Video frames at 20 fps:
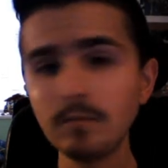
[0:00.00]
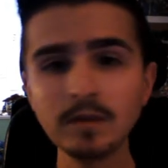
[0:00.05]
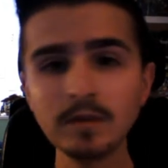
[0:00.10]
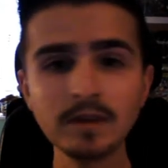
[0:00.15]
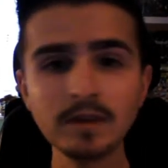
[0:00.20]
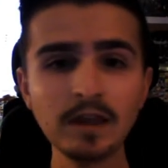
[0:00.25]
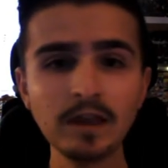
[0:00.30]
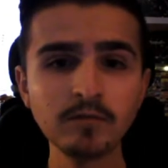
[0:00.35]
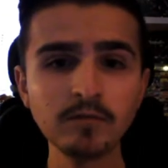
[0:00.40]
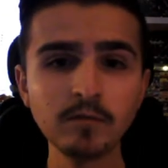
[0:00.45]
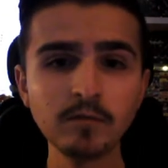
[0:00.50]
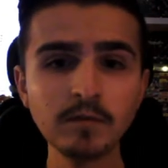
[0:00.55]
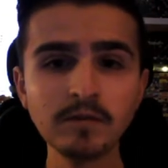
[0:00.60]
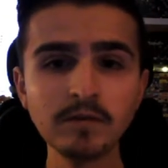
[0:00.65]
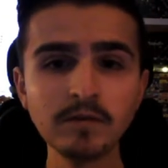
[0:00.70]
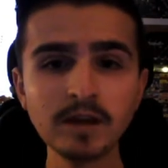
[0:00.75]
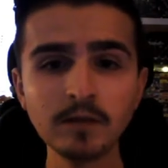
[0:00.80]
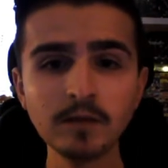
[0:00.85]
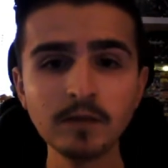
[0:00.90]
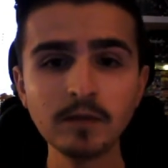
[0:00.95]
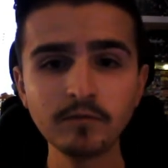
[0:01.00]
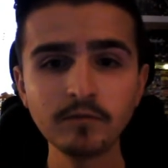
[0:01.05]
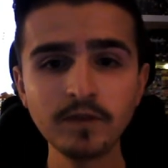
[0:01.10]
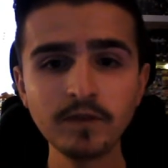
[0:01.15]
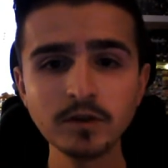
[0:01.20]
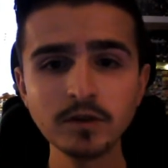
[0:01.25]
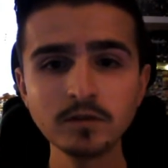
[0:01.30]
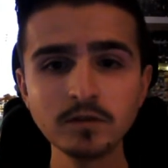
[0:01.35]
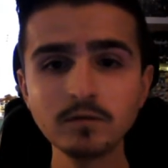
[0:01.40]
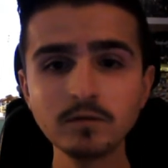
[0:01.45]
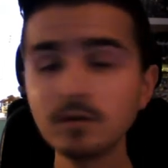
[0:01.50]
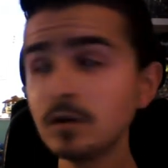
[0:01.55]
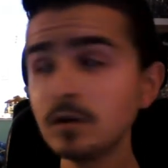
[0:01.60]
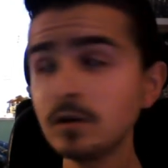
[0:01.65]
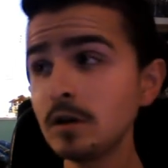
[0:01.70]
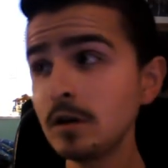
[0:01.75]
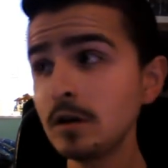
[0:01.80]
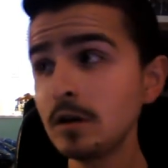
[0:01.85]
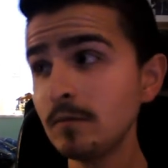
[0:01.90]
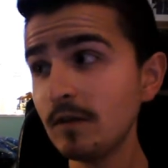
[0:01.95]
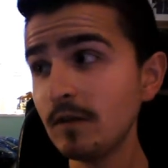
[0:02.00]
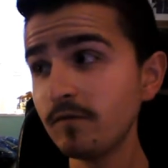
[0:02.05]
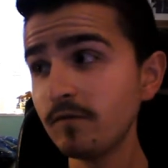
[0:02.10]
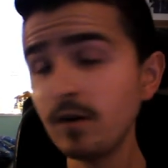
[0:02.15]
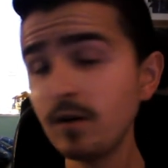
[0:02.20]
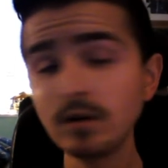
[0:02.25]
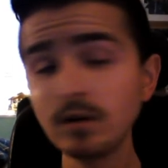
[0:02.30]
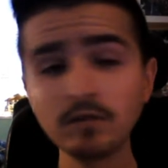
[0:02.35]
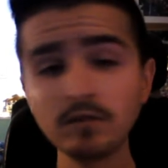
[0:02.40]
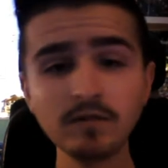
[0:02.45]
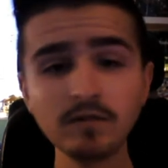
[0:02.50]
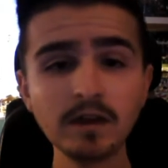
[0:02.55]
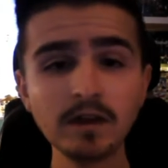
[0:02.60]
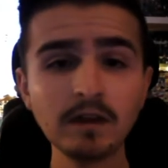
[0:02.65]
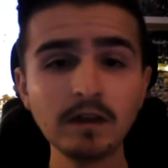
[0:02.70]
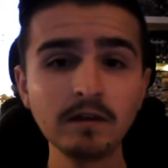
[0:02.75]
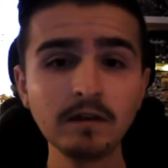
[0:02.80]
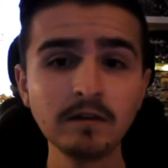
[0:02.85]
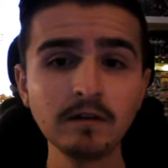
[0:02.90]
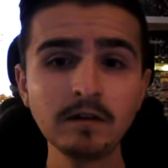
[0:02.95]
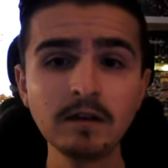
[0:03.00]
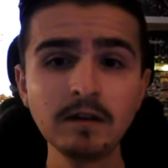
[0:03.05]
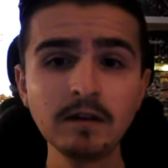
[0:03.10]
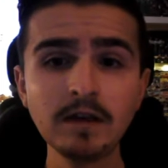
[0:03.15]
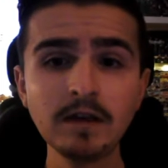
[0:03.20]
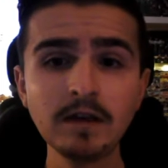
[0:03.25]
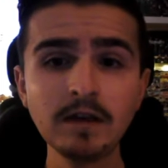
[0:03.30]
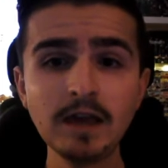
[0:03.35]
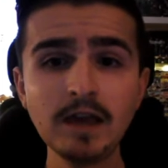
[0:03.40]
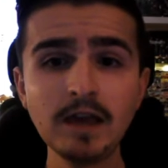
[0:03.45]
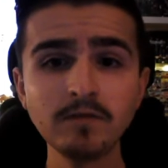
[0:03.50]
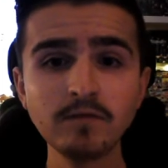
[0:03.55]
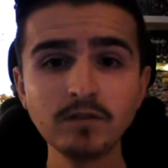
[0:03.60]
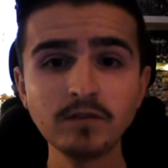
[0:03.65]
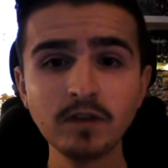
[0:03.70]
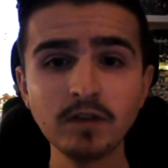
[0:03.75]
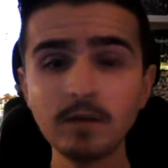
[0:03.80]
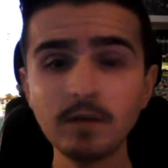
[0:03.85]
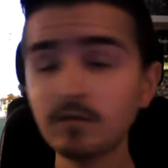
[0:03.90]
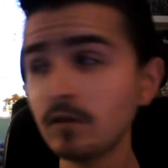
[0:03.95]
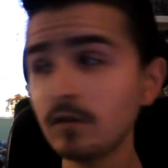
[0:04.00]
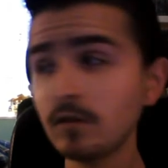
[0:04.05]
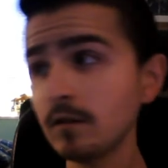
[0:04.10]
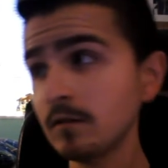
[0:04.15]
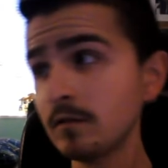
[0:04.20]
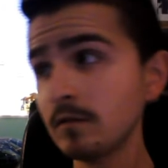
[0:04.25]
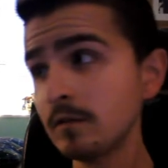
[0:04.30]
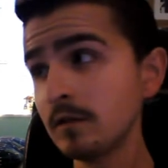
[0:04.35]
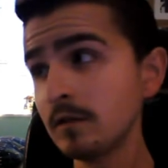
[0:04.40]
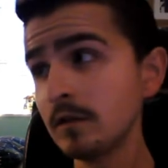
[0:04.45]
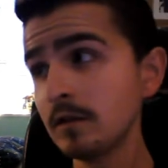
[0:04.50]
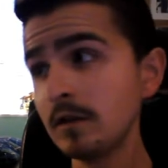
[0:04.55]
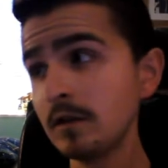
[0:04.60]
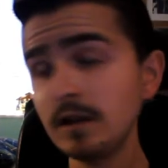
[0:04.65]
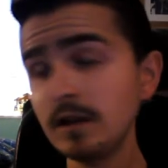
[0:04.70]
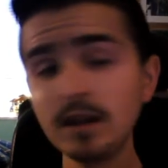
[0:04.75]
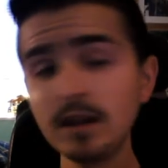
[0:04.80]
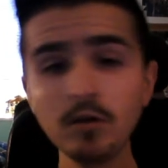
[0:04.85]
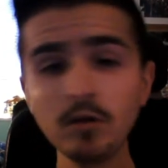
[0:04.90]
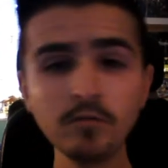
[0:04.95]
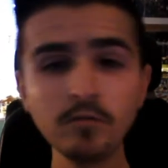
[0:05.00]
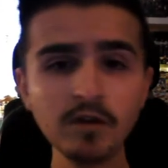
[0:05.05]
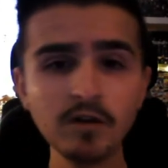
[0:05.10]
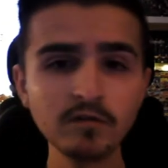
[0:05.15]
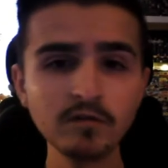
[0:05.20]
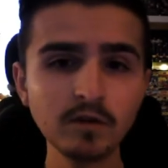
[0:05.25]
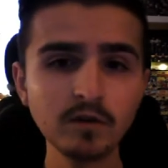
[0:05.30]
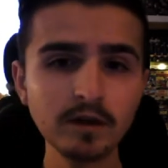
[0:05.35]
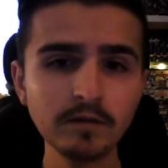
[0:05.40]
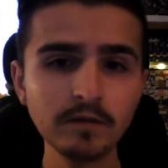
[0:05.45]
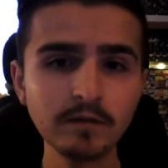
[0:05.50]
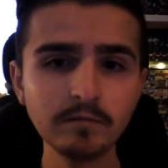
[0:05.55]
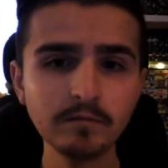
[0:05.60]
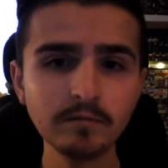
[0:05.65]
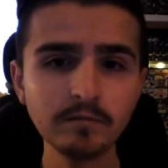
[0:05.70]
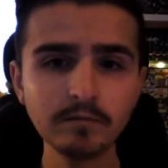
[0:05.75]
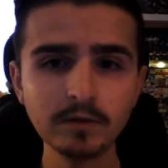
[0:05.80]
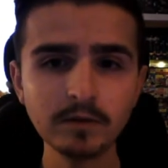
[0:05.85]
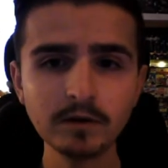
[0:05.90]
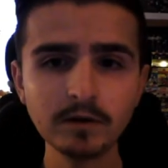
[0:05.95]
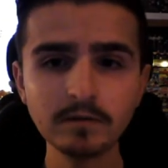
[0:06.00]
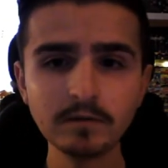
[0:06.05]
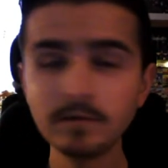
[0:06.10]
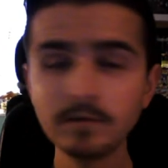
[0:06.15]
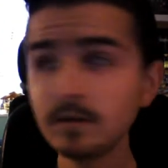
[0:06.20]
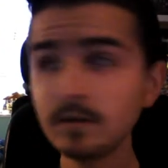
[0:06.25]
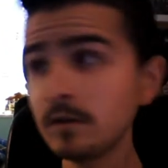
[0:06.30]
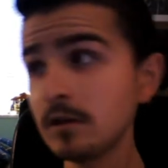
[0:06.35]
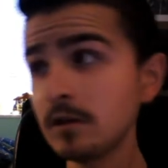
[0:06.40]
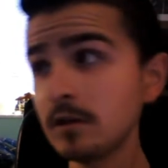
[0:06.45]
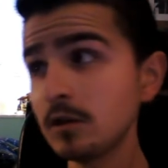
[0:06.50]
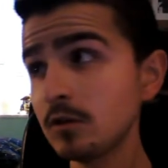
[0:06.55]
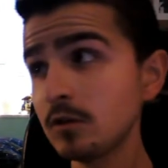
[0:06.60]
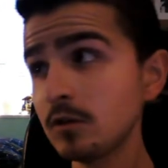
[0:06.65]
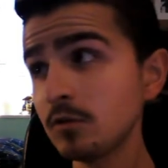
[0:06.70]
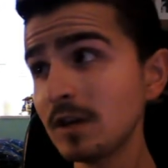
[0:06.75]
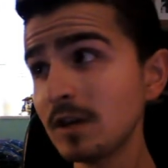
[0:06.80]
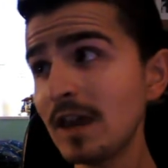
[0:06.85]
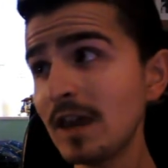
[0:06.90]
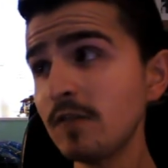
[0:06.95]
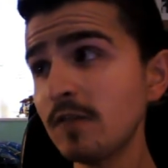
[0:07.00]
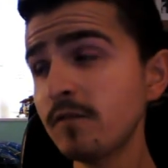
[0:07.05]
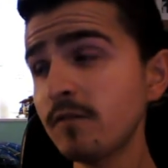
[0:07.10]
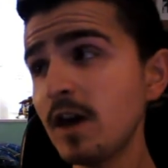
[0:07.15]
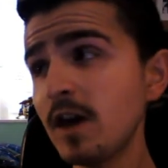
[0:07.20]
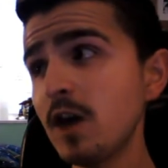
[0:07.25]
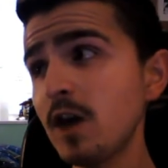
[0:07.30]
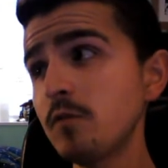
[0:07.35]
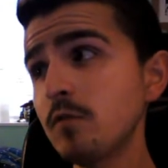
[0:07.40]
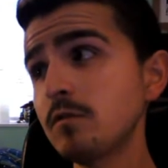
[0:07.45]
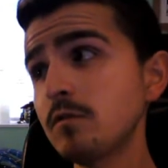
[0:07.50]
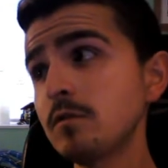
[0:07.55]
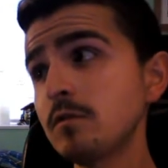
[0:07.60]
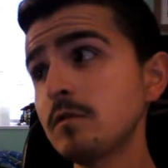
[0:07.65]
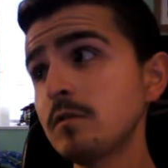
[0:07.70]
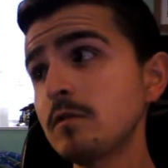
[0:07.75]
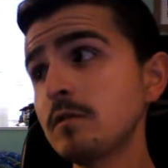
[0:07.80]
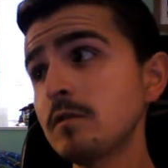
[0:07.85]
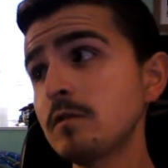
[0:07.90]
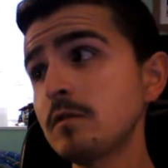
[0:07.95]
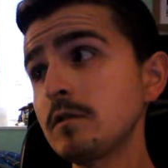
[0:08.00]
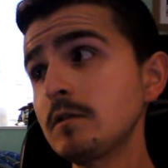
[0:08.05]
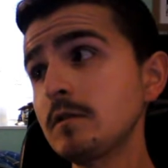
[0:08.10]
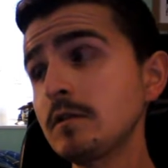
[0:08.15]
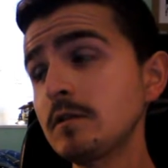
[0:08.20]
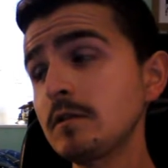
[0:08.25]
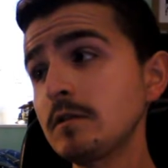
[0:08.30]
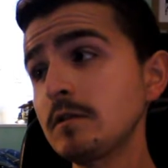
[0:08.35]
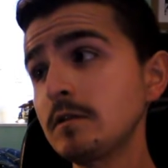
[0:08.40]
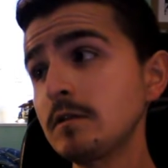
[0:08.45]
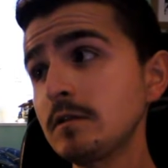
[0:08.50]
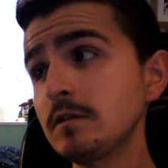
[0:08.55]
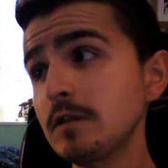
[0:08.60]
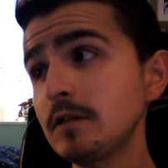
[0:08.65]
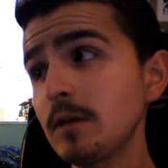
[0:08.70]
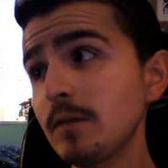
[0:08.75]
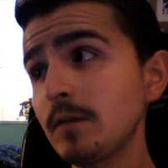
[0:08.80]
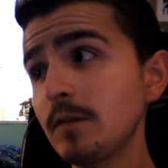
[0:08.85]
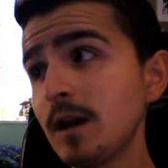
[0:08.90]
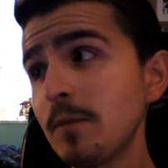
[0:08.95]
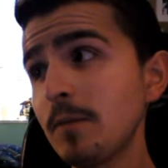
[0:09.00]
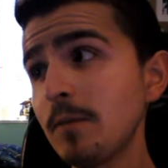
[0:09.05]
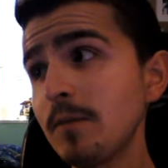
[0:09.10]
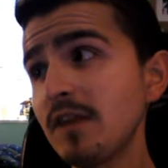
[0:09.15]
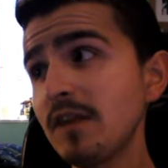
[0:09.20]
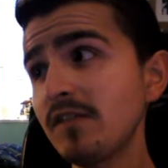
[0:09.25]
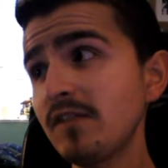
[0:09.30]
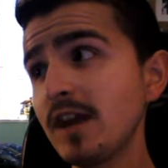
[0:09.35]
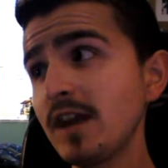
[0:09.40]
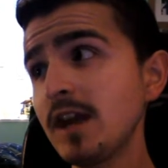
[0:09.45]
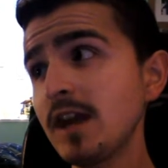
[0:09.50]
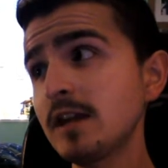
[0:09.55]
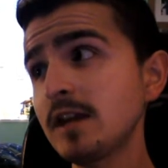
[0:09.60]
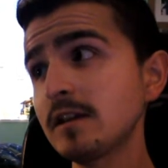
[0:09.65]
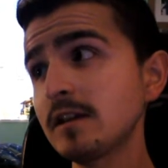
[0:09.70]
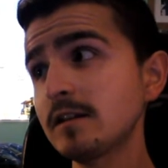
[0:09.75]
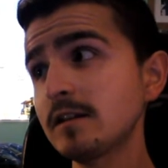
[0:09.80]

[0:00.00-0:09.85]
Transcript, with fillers: that's probably really unprofessional. My phone is ringing every time, so like, little bro's got it. But do you want to get the phone? I'm kind of busy.